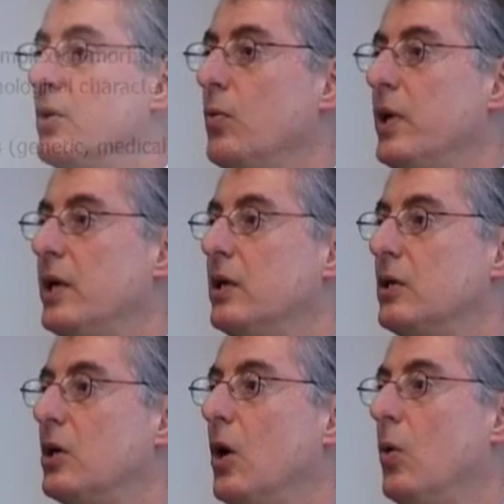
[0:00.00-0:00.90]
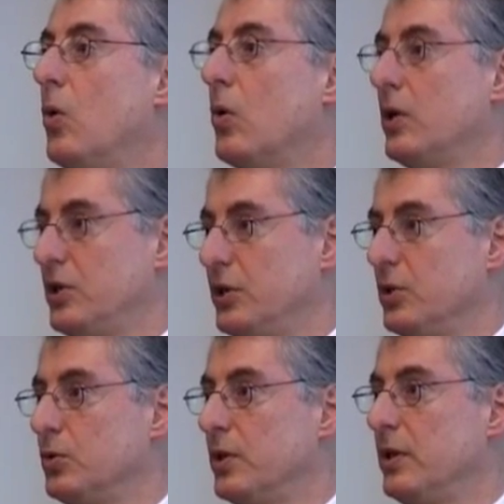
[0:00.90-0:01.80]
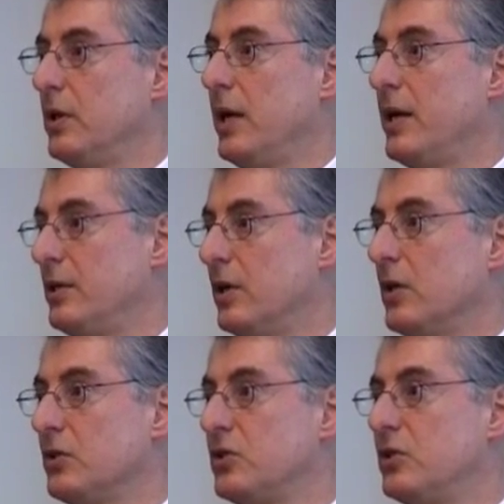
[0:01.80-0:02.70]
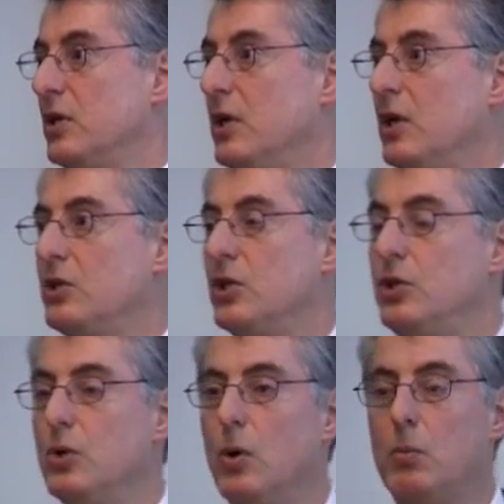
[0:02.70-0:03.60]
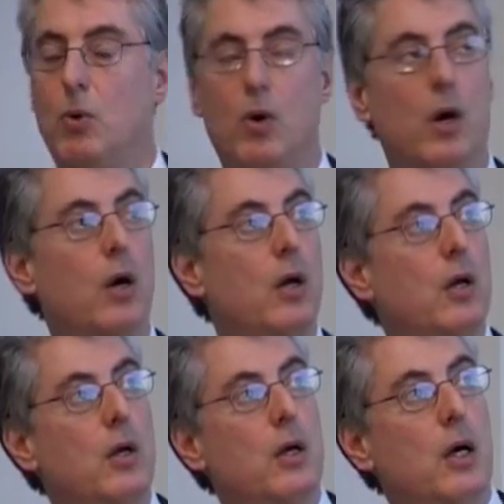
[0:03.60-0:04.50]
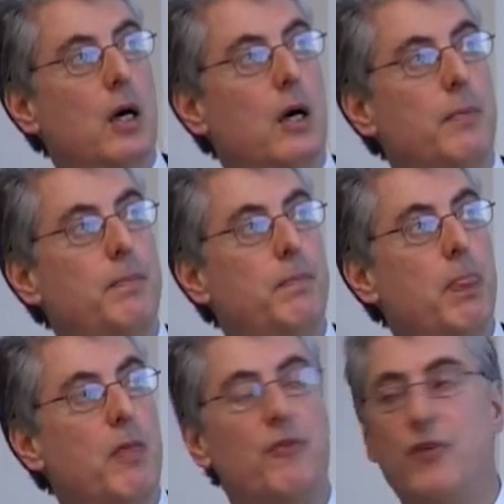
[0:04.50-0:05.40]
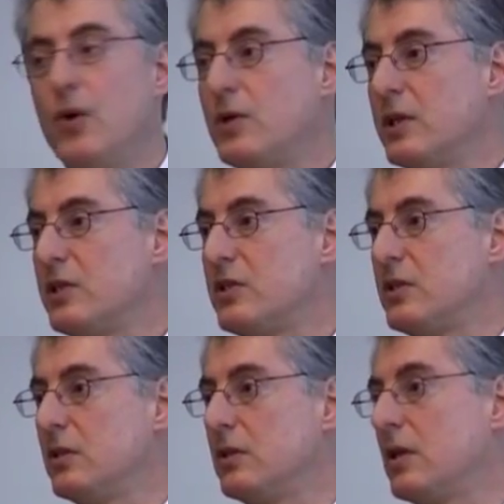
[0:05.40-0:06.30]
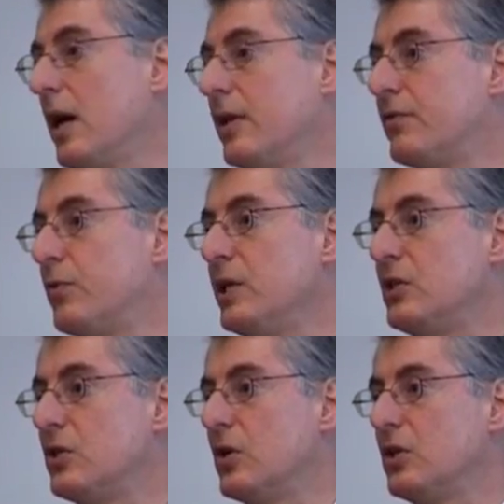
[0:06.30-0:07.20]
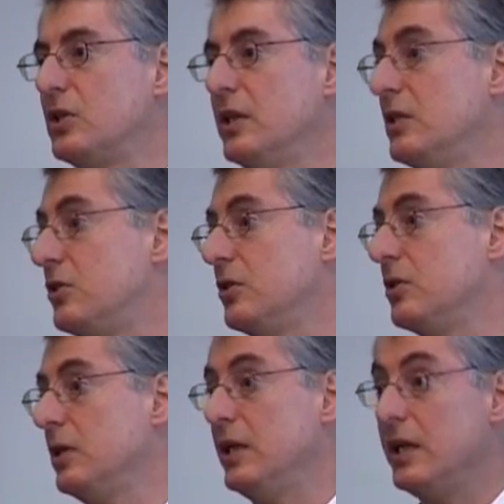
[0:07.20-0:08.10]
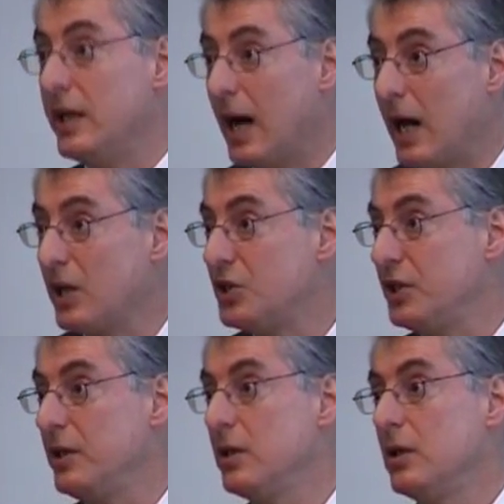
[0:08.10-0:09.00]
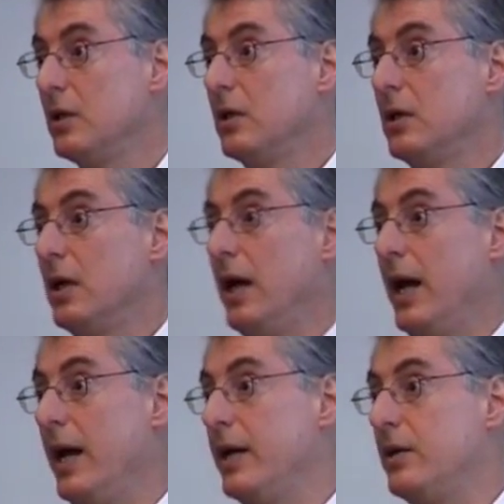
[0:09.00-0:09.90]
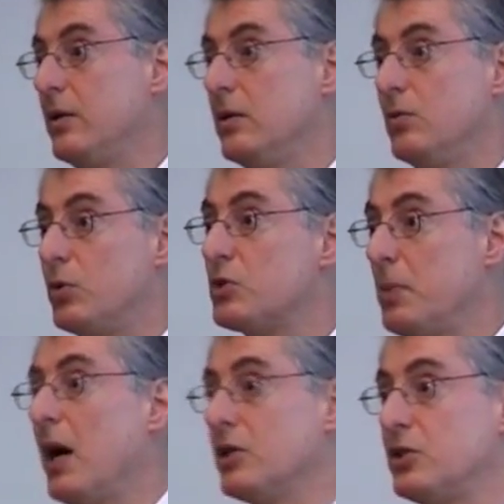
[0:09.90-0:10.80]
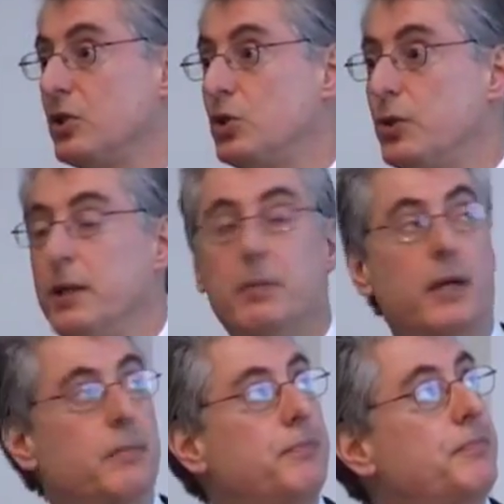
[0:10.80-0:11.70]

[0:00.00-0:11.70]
that we can cohort children and adults to do a more focused kind of research into etiology and response to treatment.